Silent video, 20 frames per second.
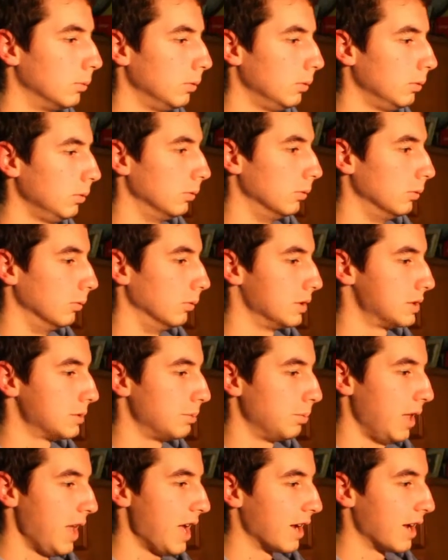Ooh,
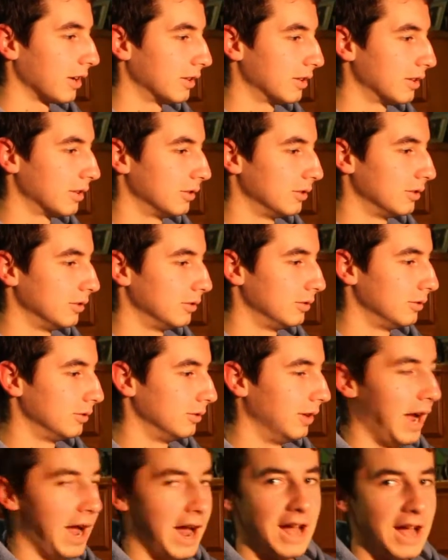it's black.
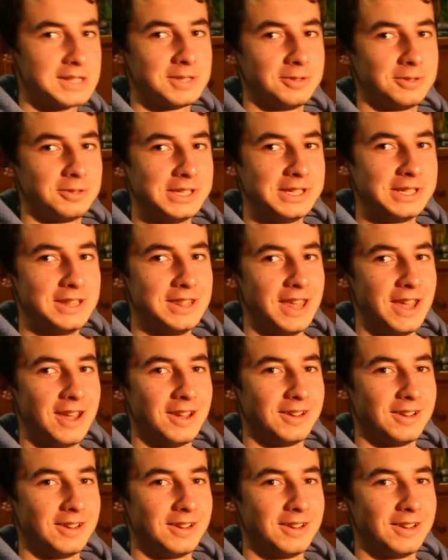Ah, I see what you did there.